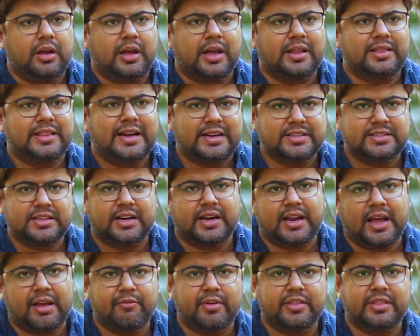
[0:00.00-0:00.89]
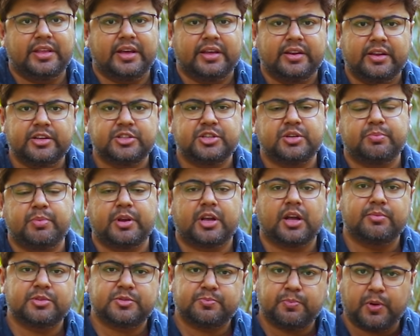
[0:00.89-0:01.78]
and that is the time when the energy
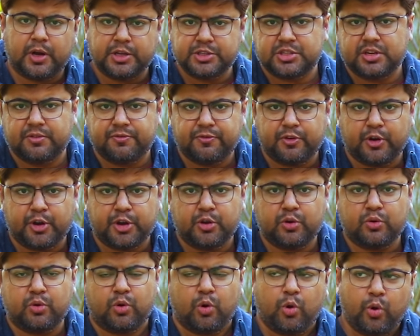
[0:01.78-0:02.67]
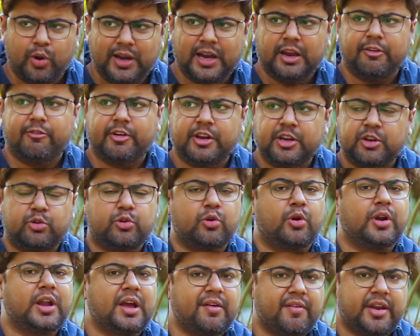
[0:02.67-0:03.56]
becomes positive for you, only when you
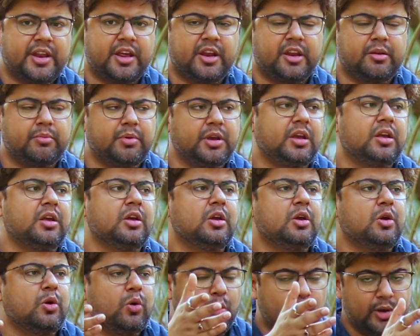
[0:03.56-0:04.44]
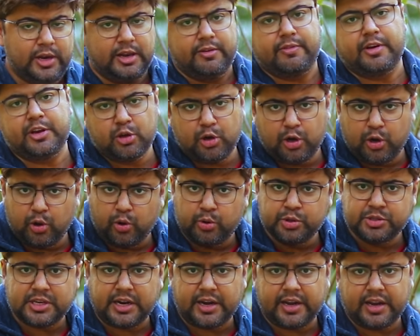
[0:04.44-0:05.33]
don't have an enemy, only when your
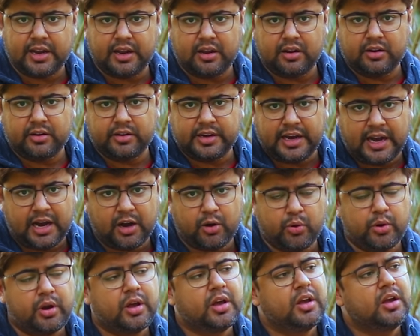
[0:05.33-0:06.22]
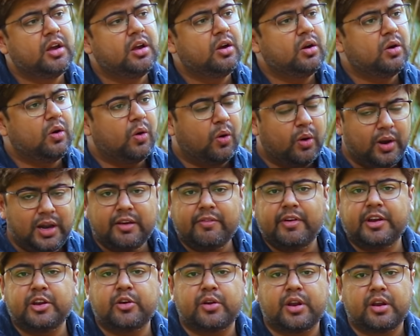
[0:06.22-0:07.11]
loans are down, only
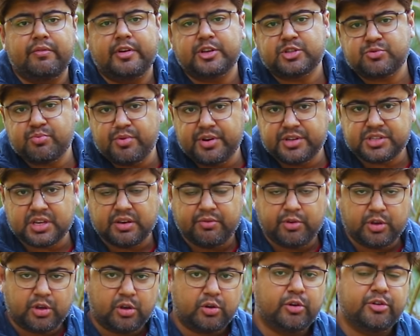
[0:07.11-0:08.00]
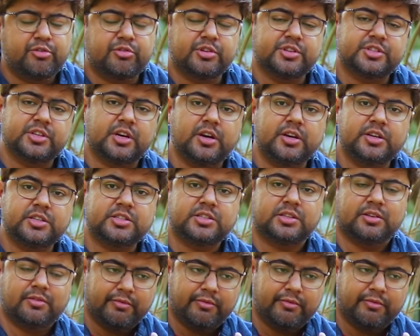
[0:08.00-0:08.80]
when your investment is giving you good results,